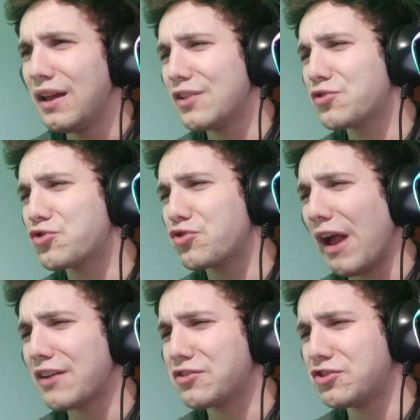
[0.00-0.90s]
It's
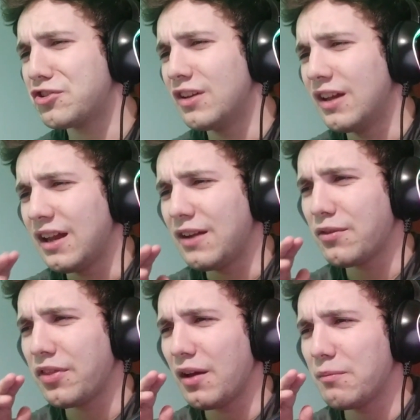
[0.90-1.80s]
trash.
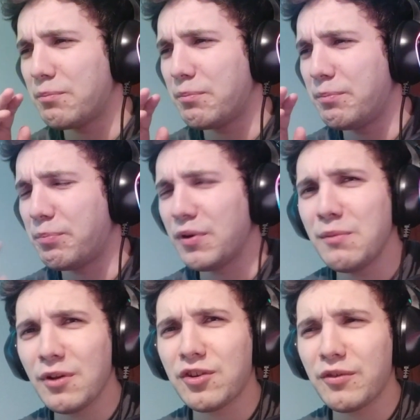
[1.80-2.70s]
Everything,
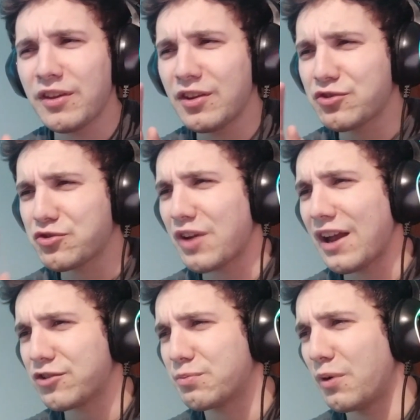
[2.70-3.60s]
pretty much everything is
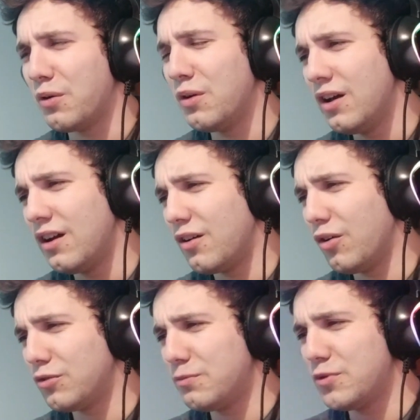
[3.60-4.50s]
trash, bro. Old